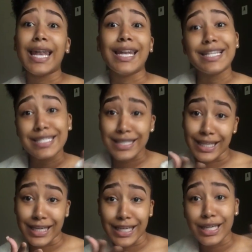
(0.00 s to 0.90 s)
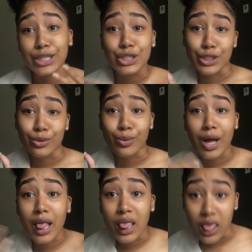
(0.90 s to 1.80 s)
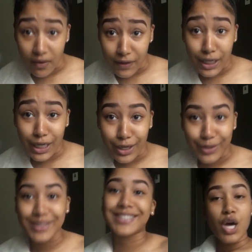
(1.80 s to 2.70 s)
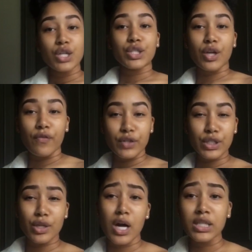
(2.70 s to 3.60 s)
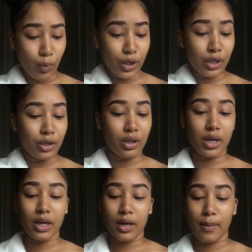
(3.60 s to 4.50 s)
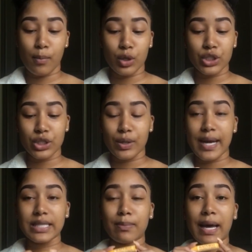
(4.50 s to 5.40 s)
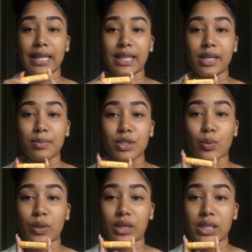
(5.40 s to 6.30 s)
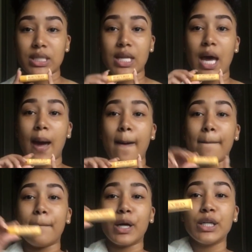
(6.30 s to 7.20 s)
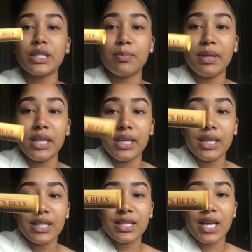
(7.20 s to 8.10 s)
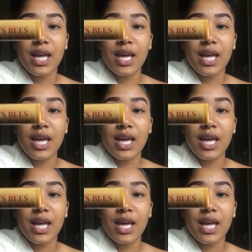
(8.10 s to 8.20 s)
let's get into the video. So for start, we're gonna moisturize my lips with this Burt's Bees.